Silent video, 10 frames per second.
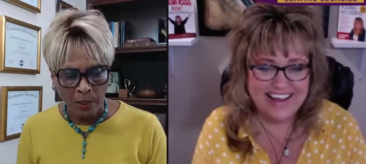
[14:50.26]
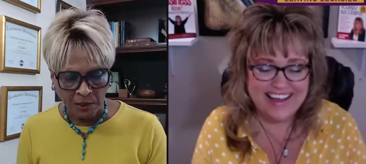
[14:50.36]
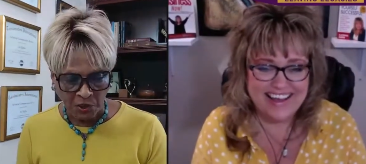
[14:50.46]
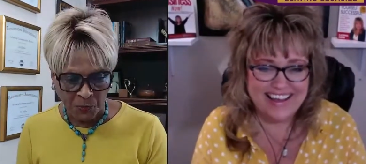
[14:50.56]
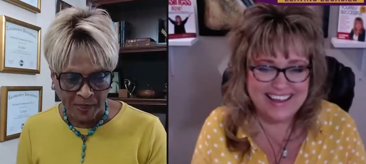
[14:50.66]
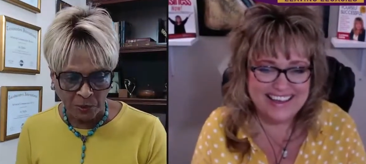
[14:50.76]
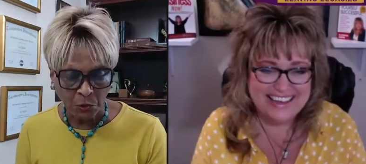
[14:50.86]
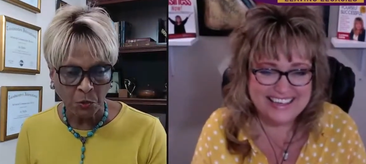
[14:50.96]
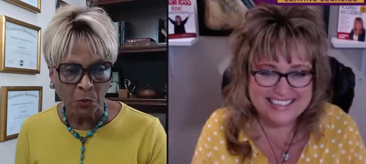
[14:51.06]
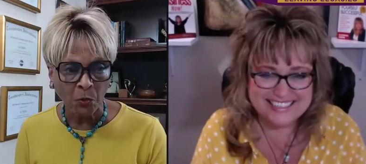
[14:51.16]
Speaker 1: wanted to speak
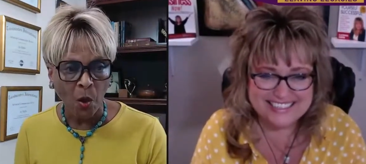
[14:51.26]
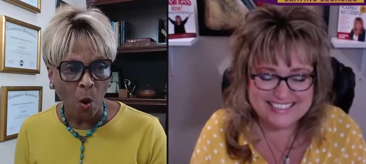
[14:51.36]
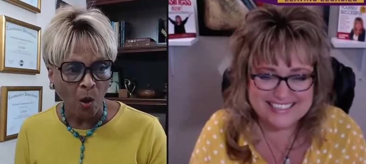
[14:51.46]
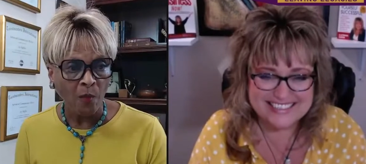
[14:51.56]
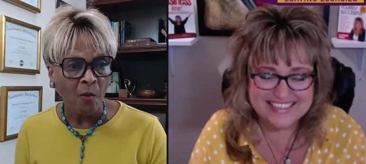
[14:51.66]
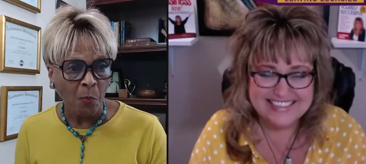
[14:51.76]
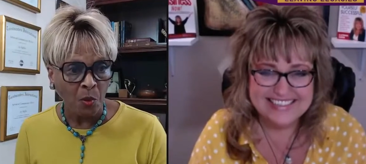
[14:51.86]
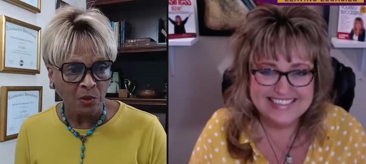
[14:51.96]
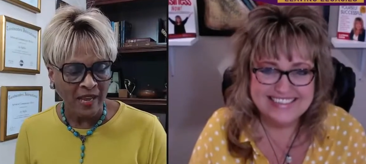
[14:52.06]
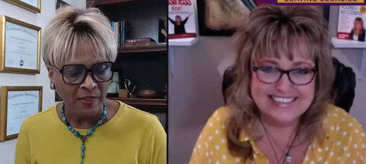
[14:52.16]
to all of the
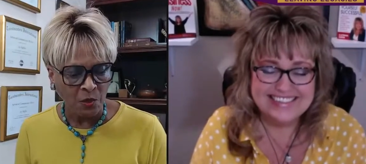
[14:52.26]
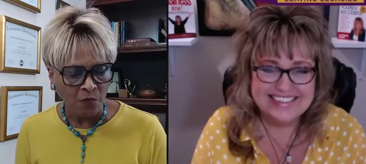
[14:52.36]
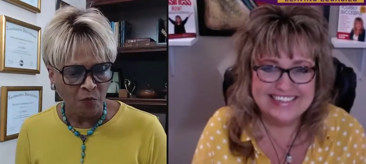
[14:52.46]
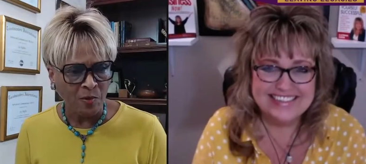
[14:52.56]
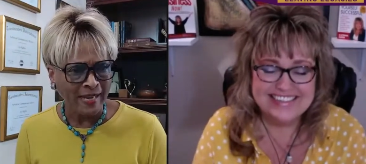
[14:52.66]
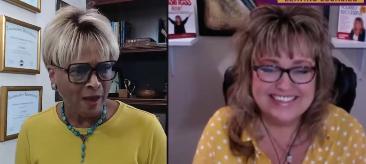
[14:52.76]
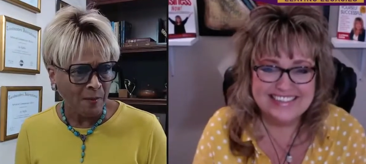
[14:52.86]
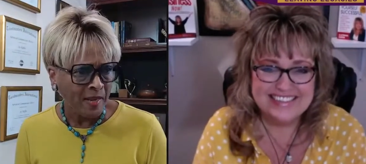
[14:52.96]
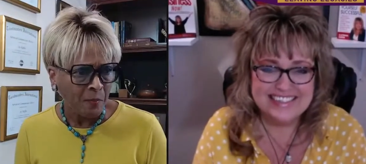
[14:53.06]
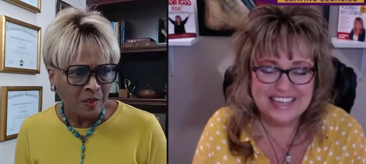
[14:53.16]
books. I think you've written how
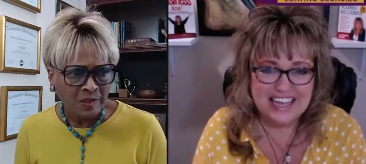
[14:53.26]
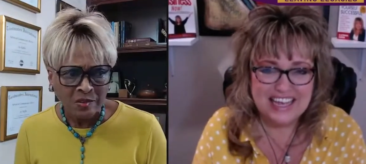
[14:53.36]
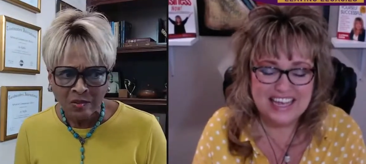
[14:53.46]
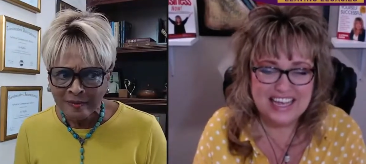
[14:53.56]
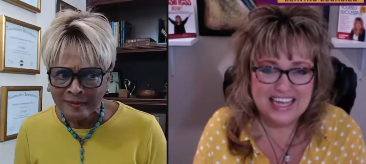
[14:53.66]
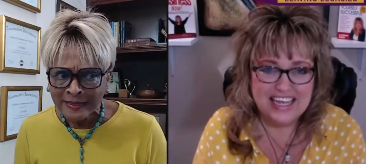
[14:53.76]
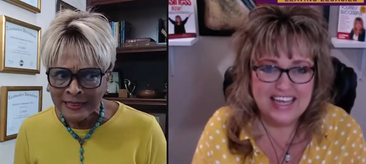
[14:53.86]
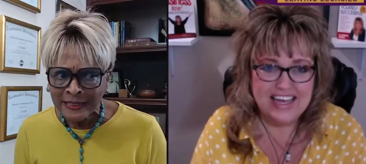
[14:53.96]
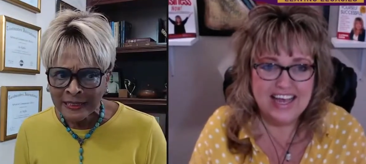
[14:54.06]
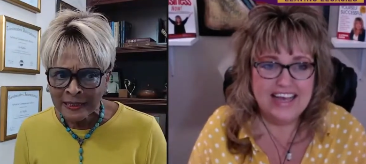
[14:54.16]
many books?
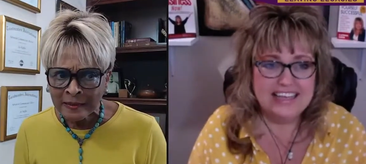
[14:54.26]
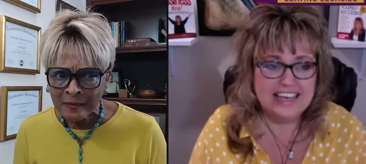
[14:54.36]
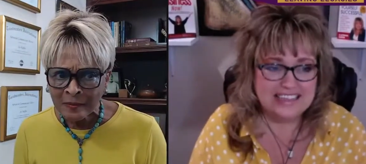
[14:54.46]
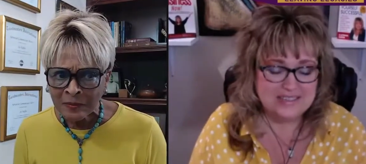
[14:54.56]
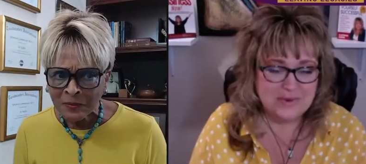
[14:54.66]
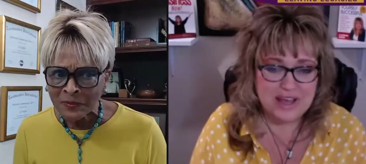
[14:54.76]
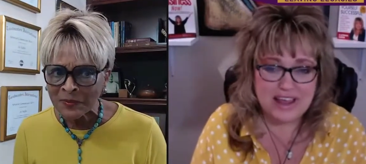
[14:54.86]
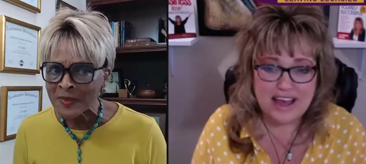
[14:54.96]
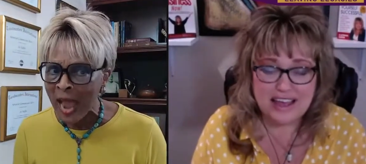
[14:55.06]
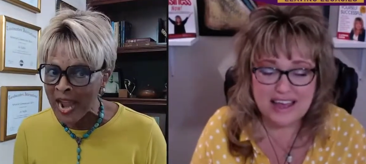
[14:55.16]
Speaker 2: Yes. Well,
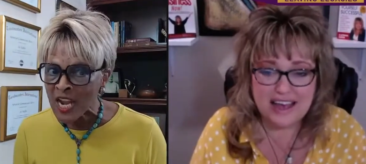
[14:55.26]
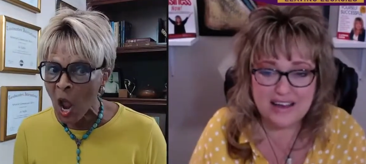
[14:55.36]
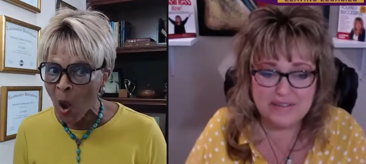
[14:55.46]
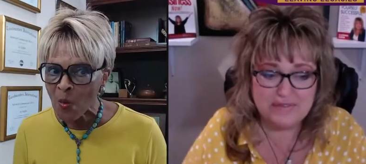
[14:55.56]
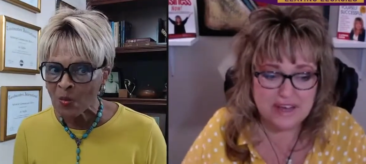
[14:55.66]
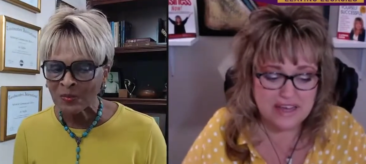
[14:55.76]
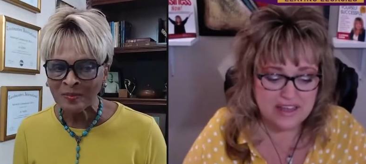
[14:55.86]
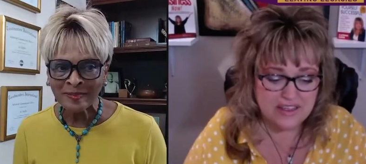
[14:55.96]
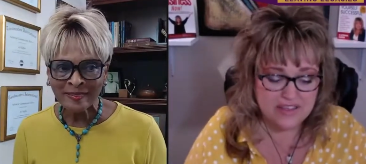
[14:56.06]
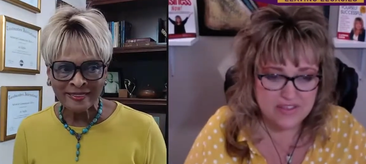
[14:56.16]
I
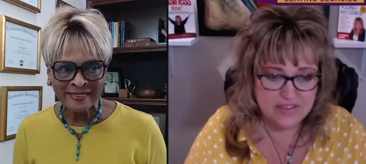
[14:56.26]
have. Uh